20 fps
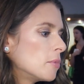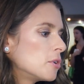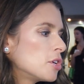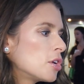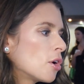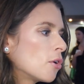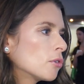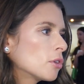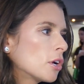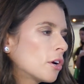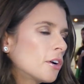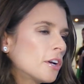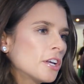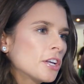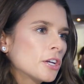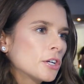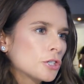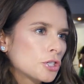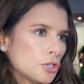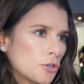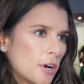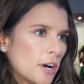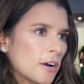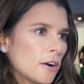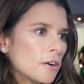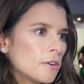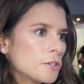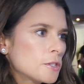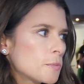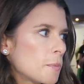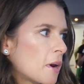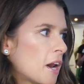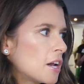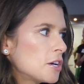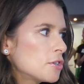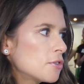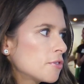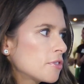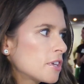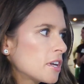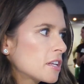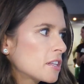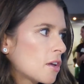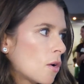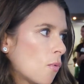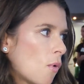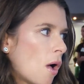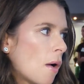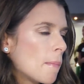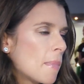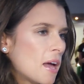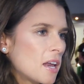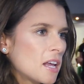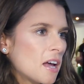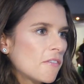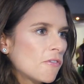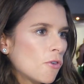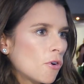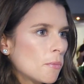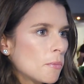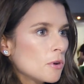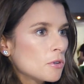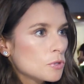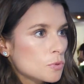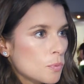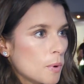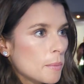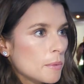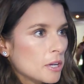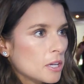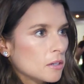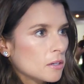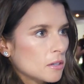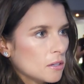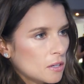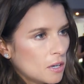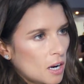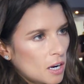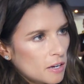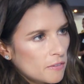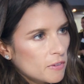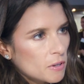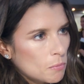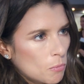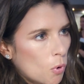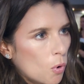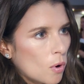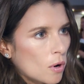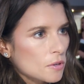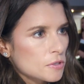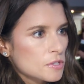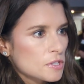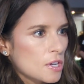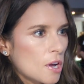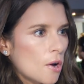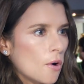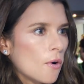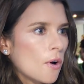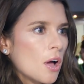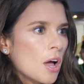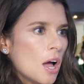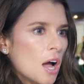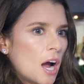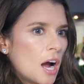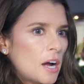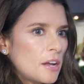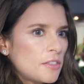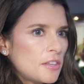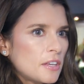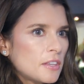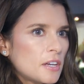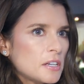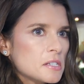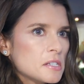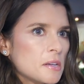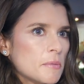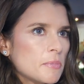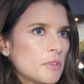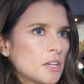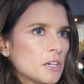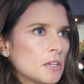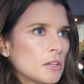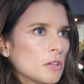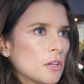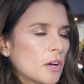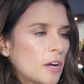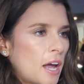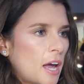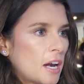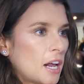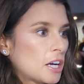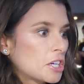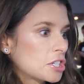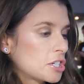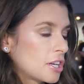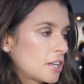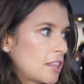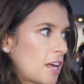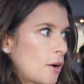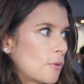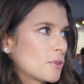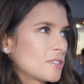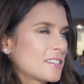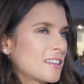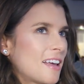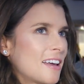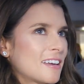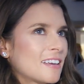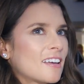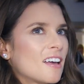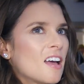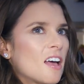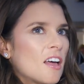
you know, learning your triggers. But I do think that while men have hormones, women get even more. So I think that's something to look at. Actually, that was like